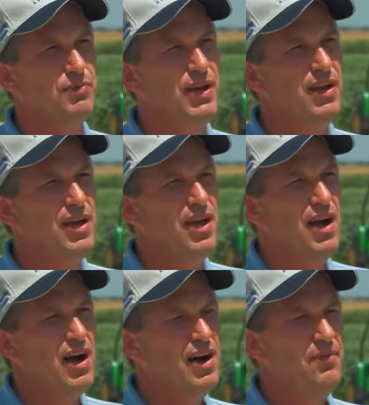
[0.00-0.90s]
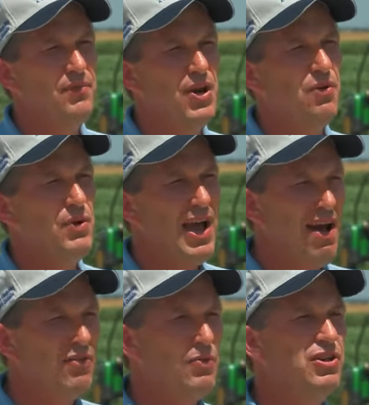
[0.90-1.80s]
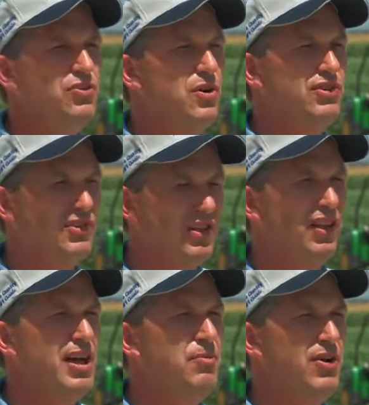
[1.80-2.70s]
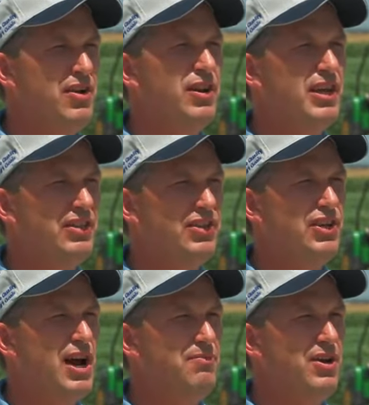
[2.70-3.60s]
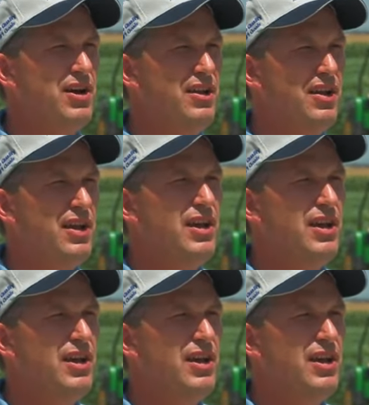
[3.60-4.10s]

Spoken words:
But we have the resources and the labor here to get the job done.